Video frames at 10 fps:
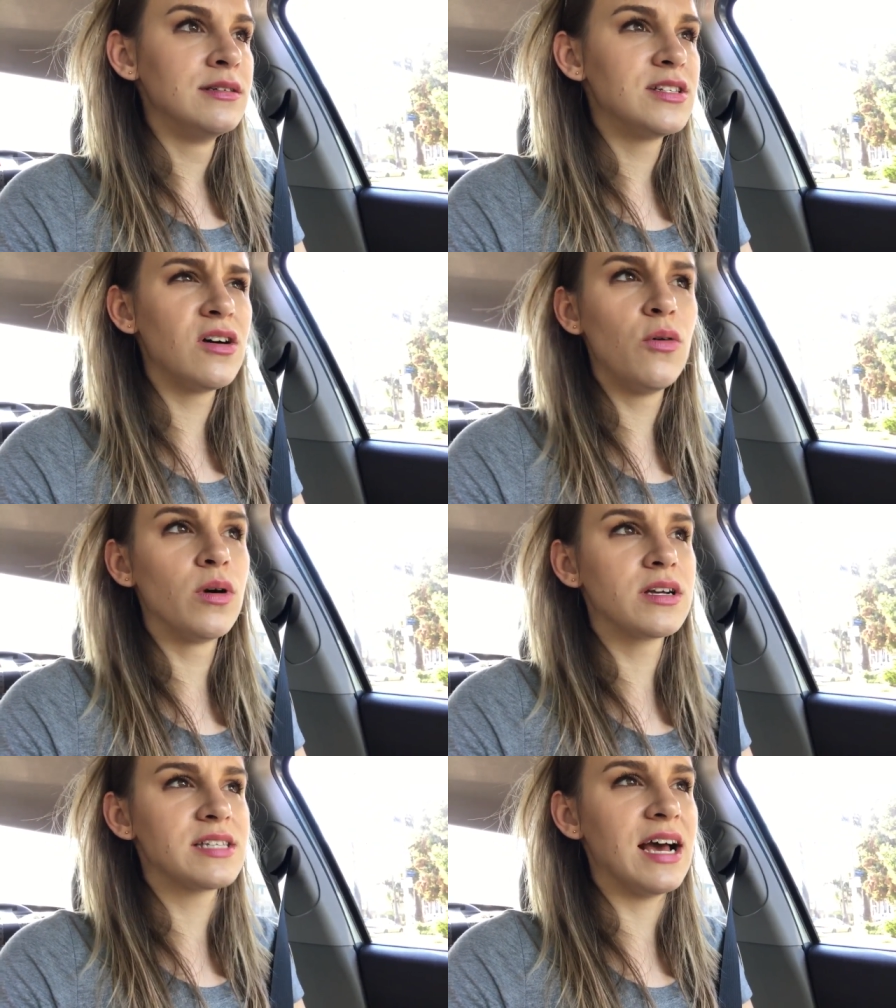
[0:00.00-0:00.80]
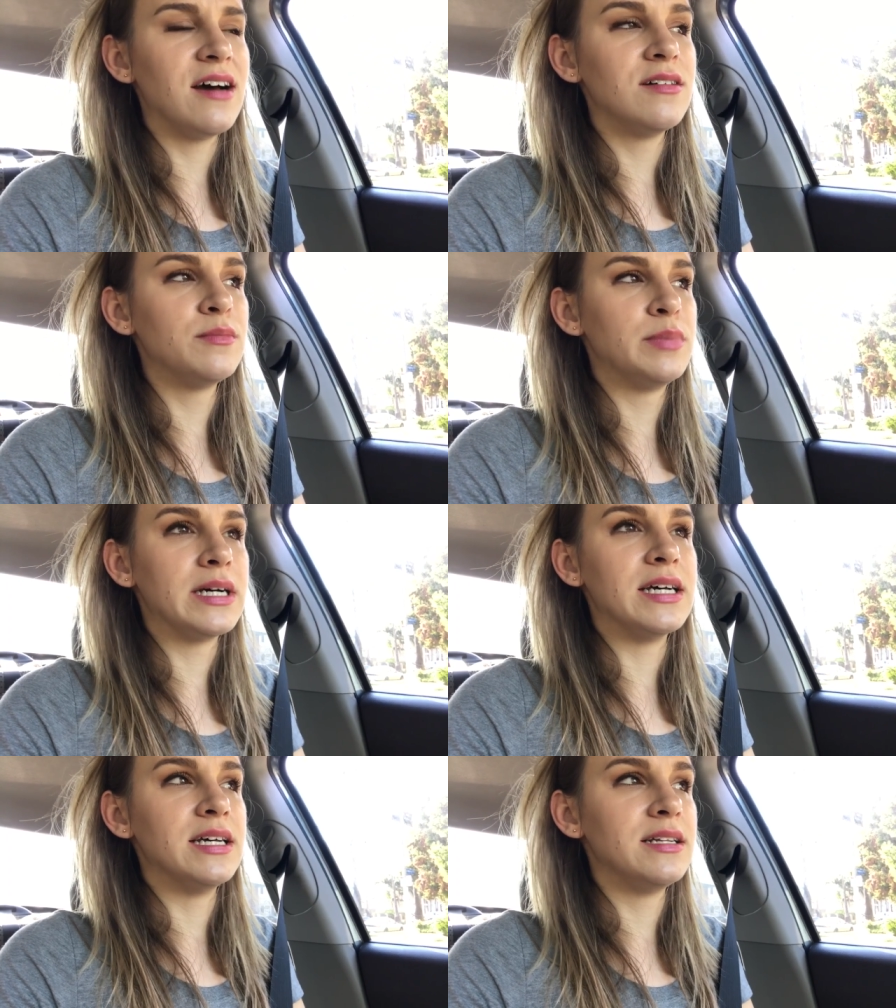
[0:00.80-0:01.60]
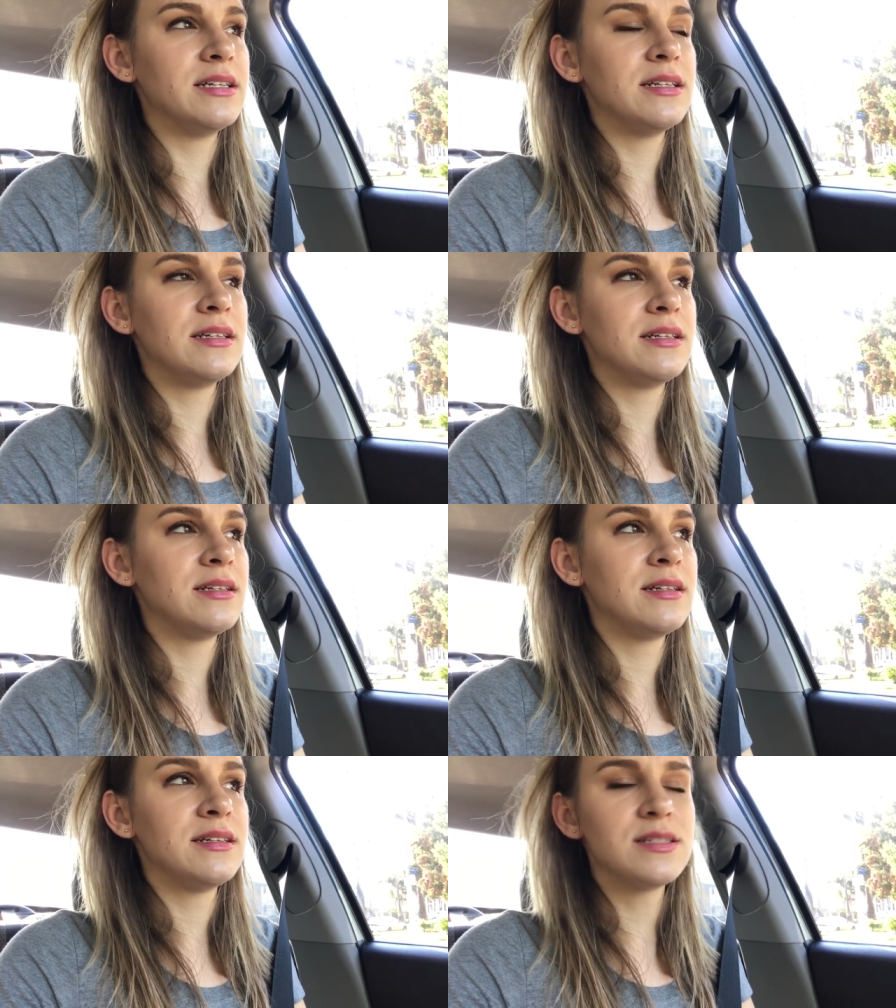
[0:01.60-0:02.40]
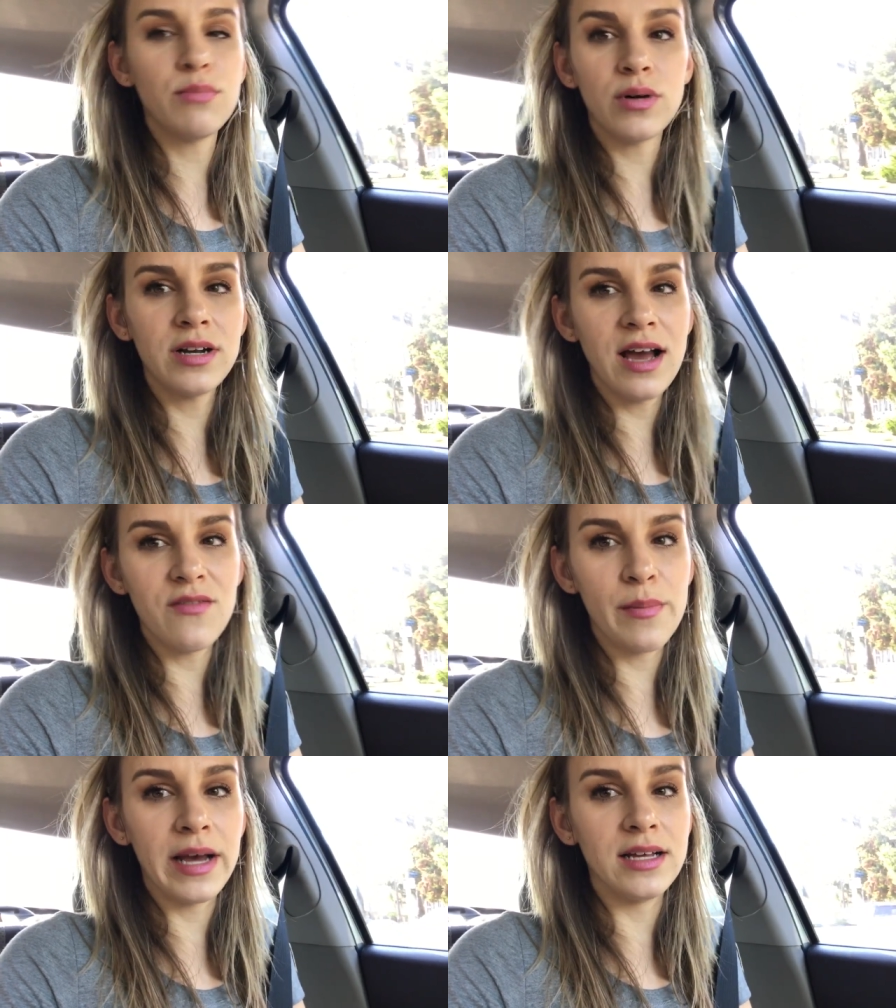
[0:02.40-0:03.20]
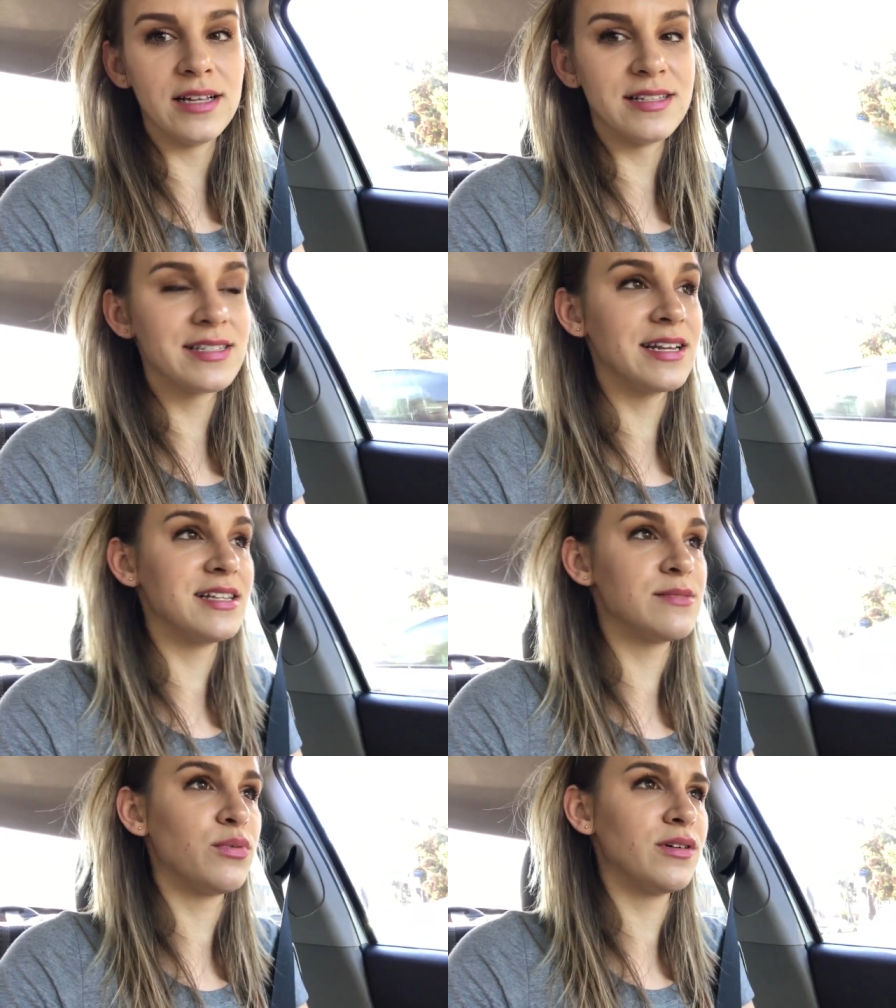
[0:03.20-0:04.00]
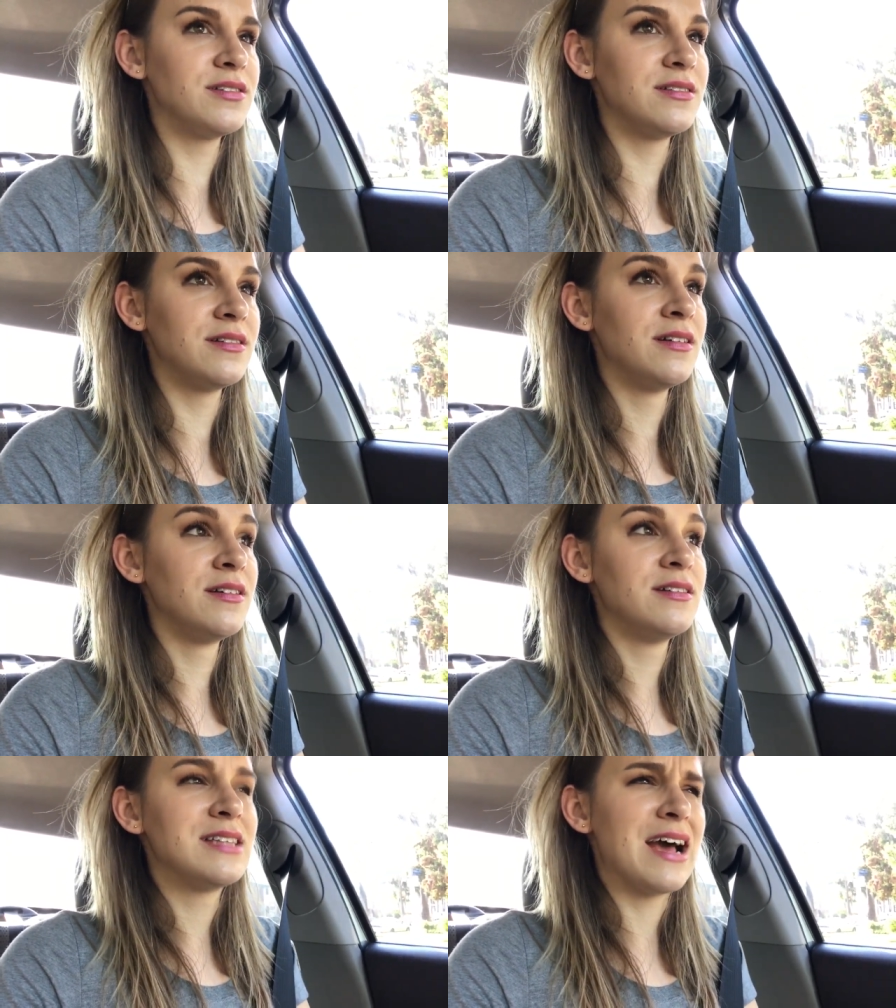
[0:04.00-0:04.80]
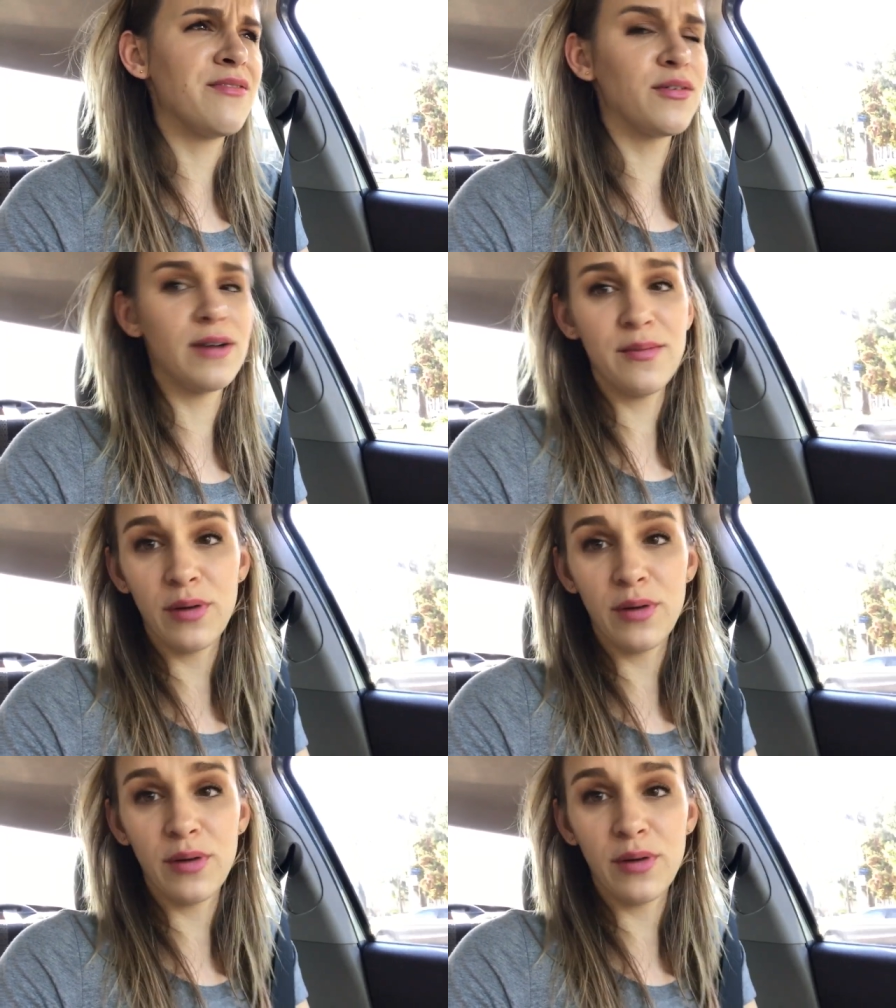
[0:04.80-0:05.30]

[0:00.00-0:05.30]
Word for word: So it works out, but it's important to have a balance and it's important to have the right